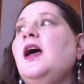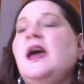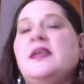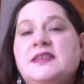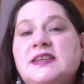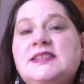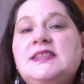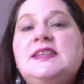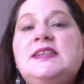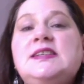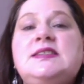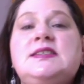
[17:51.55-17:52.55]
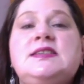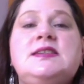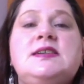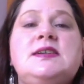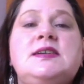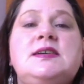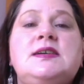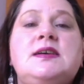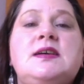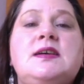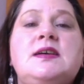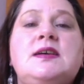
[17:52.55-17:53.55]
ethnicities,
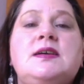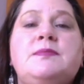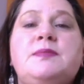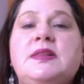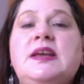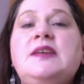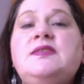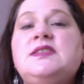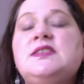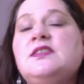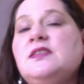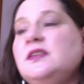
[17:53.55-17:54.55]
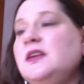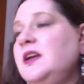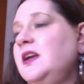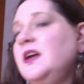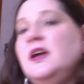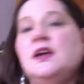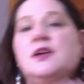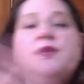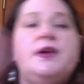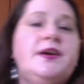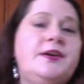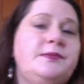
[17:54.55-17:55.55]
beliefs,
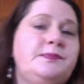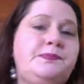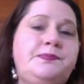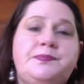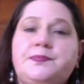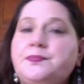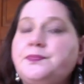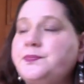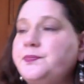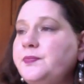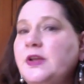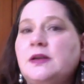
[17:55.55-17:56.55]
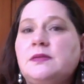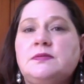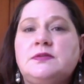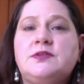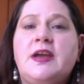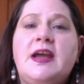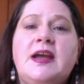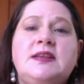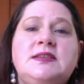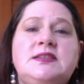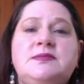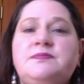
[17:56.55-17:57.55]
queer,
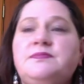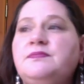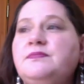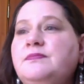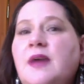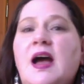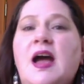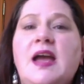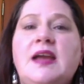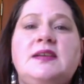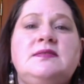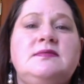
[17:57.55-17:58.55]
trans, bi,